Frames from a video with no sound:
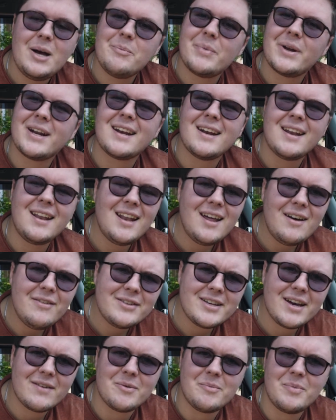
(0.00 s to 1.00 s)
But I'd love
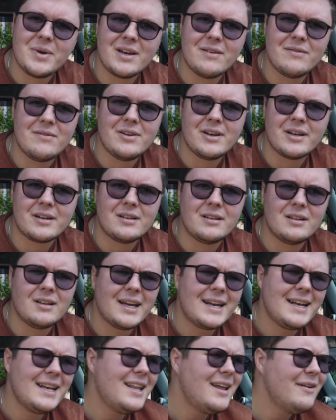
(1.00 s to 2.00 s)
to have a bigger vehicle.
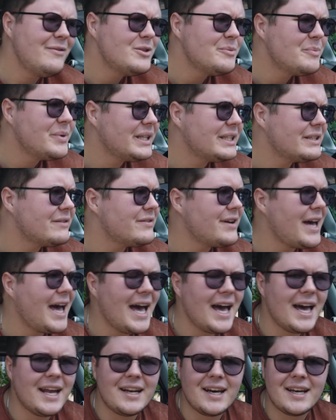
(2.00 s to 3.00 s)
I'd love to build a
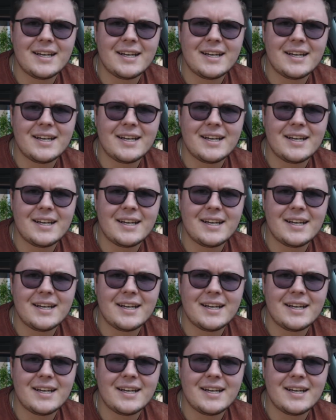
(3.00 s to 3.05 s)
van.